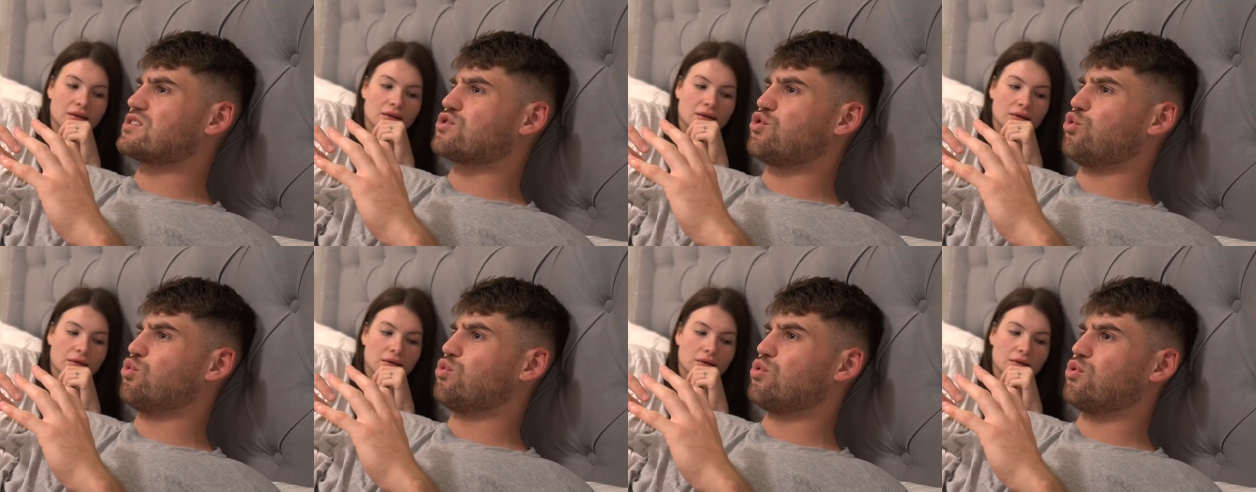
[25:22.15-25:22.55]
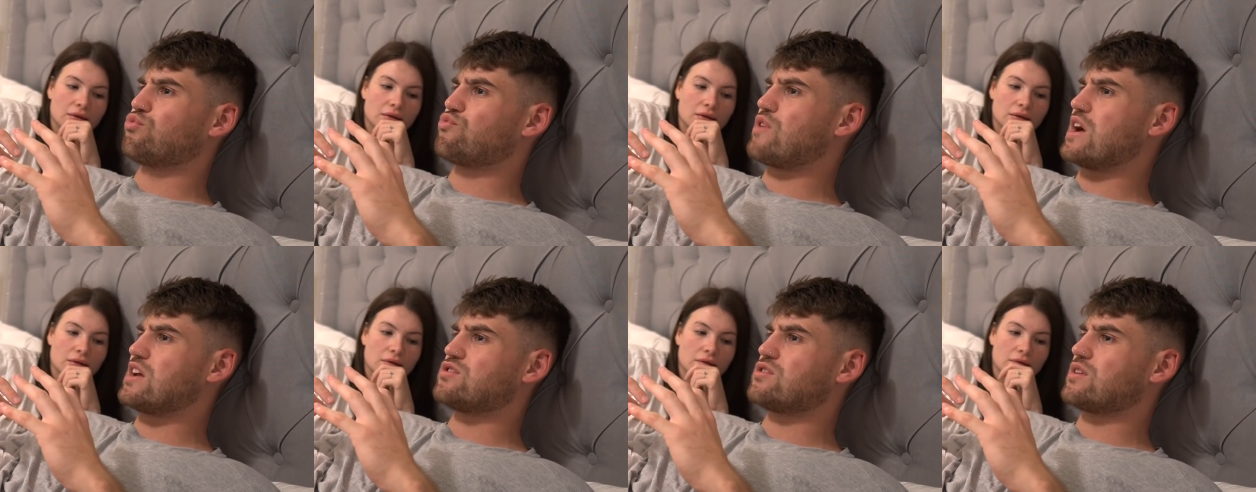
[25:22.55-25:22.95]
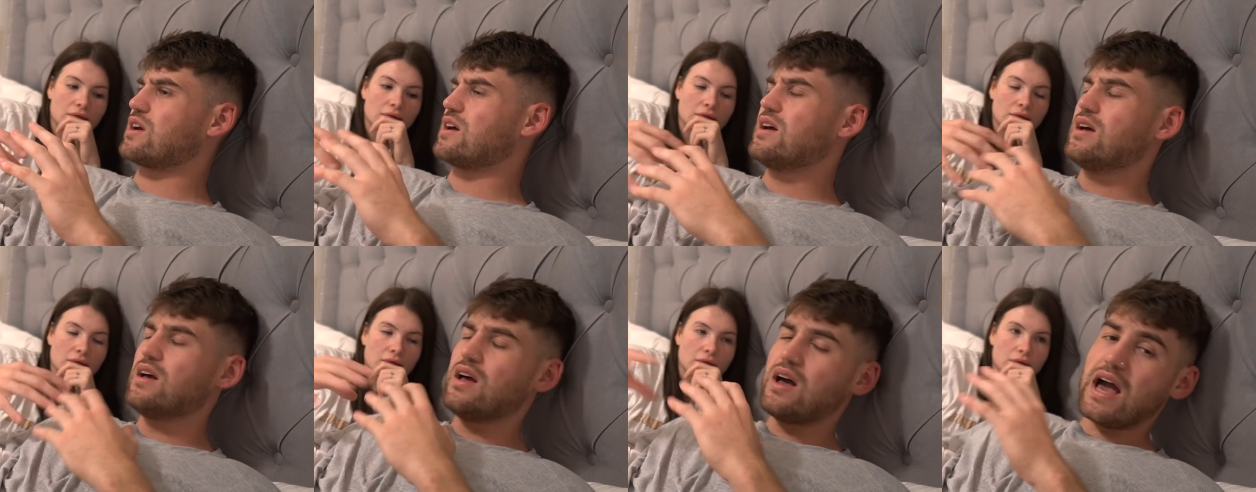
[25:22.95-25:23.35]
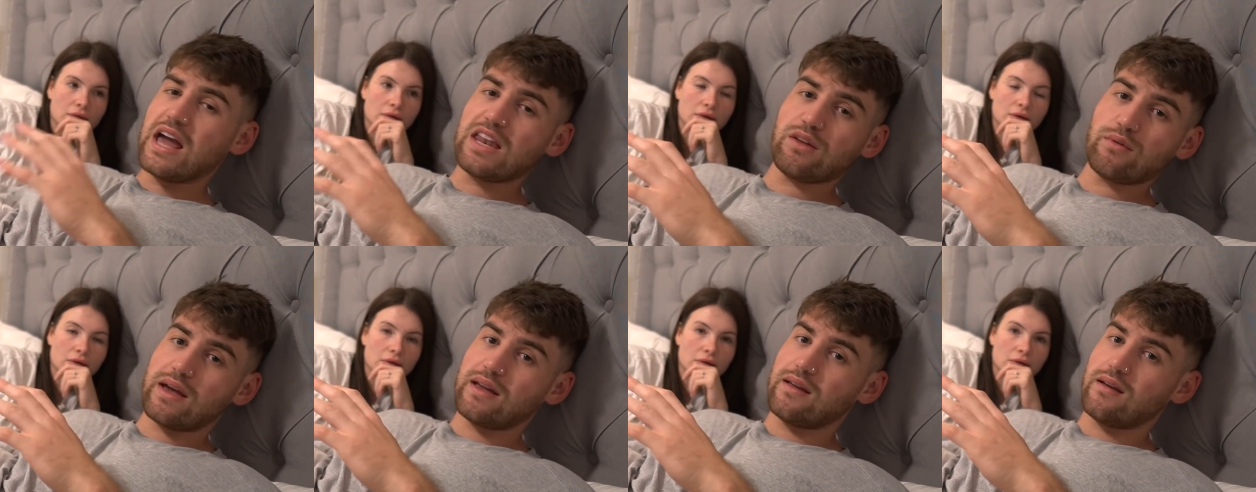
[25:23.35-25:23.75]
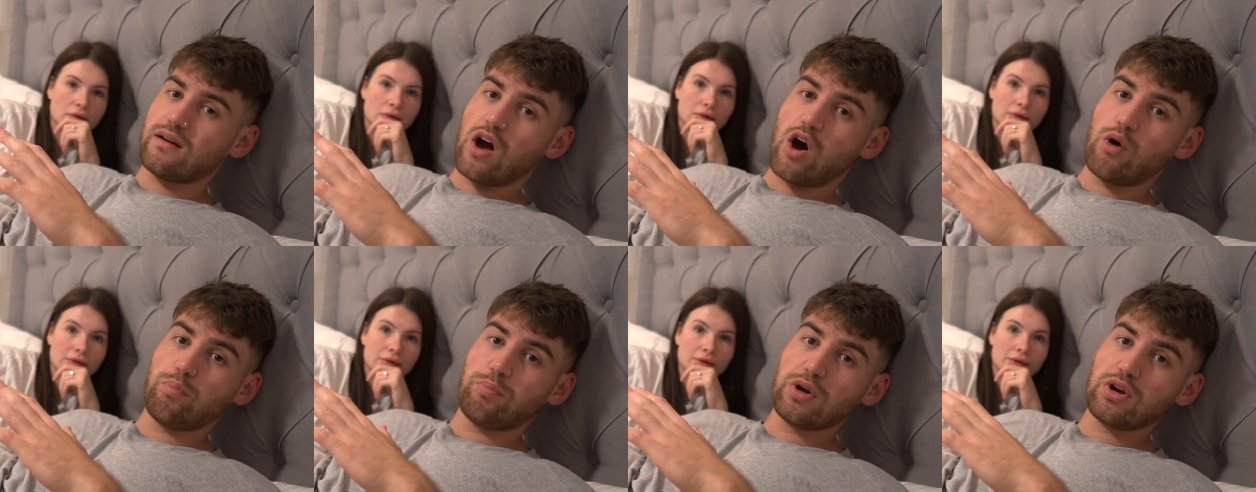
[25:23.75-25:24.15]
Speaker 1: called or retrograde. Anyway, I'll
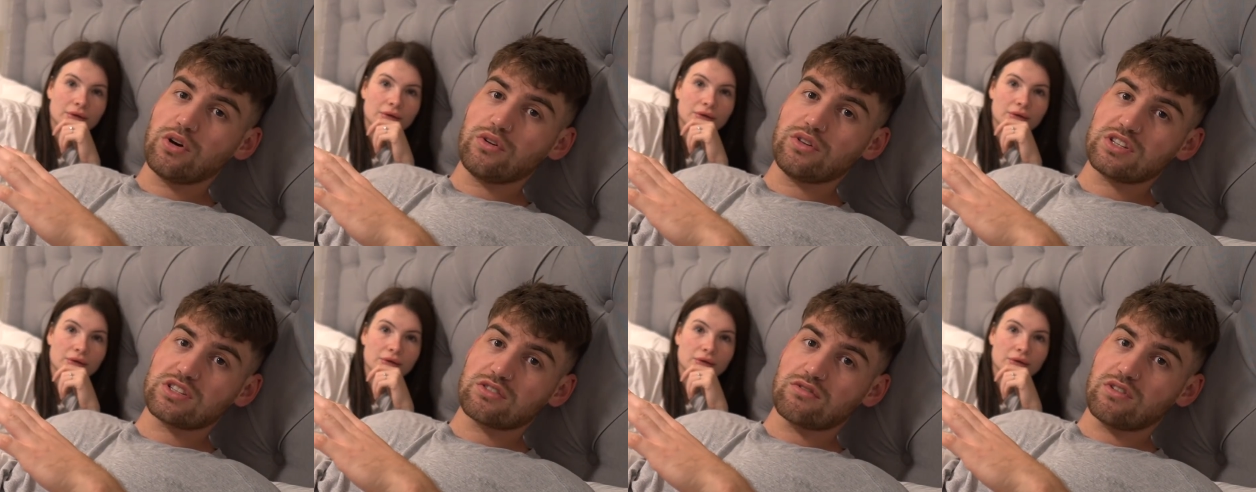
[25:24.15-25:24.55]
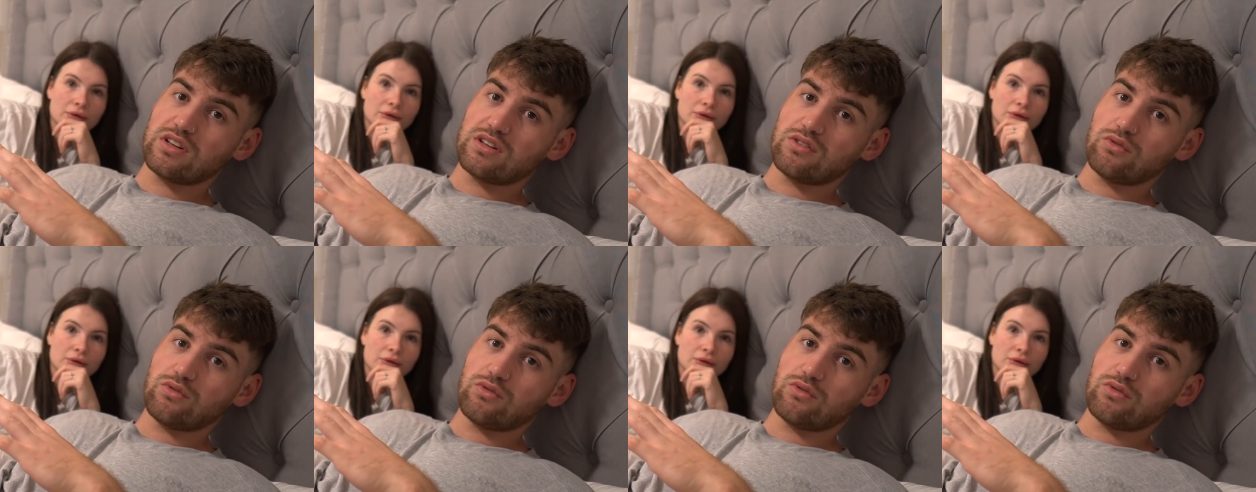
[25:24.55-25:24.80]
put it on the screen